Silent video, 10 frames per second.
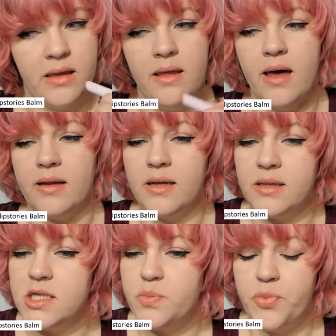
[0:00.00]
God,
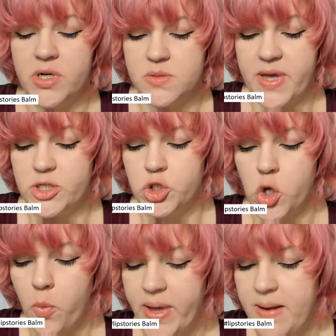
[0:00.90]
like this brings back
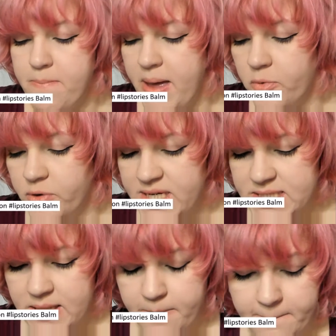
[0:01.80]
so many
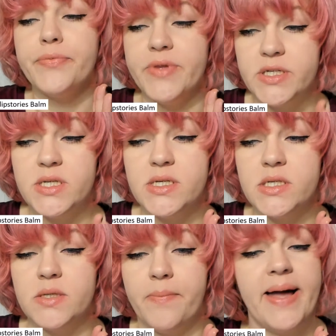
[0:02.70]
memories. This
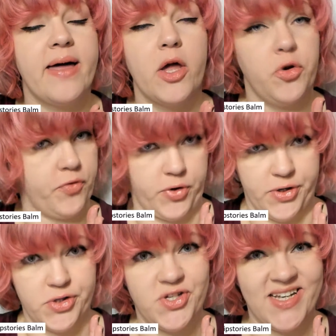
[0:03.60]
is my kind of
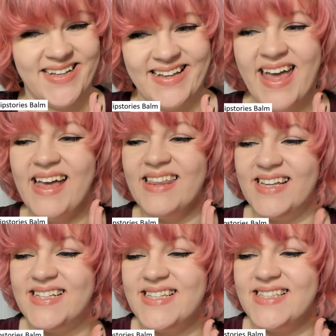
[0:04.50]
orange.
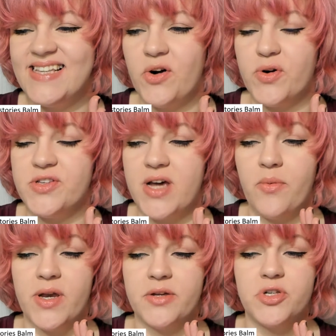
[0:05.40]
This is the orange I
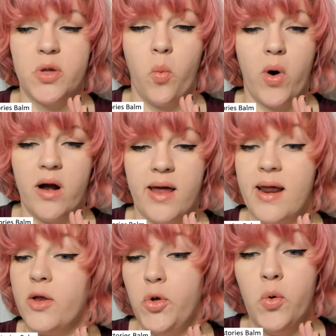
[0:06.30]
would actually wear, and
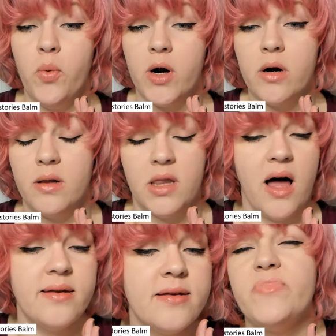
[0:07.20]
I do wear a
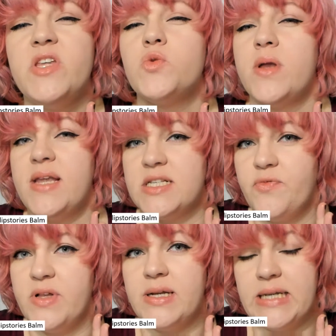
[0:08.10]
lot. This one does
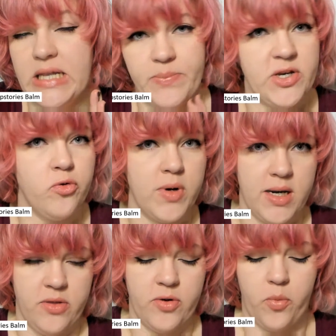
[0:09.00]
feel a little bit
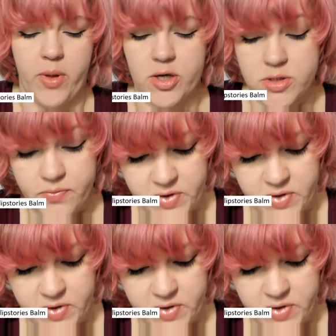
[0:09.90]
gritty though because of